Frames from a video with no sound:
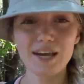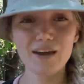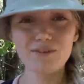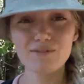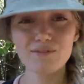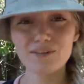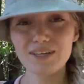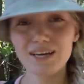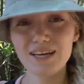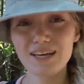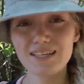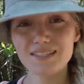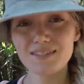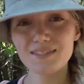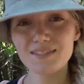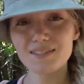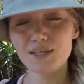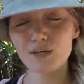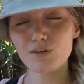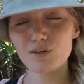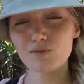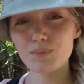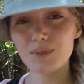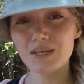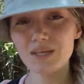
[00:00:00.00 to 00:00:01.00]
every day since
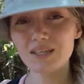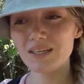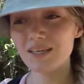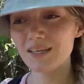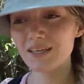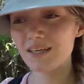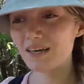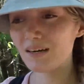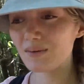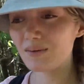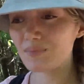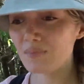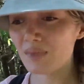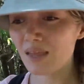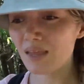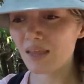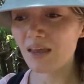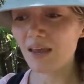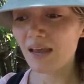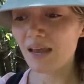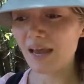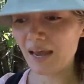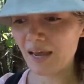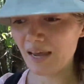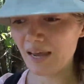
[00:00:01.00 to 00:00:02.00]
I've been here.
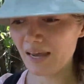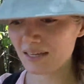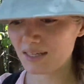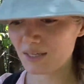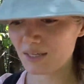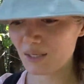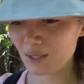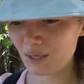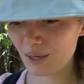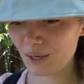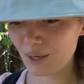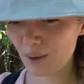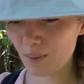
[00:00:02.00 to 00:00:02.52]
And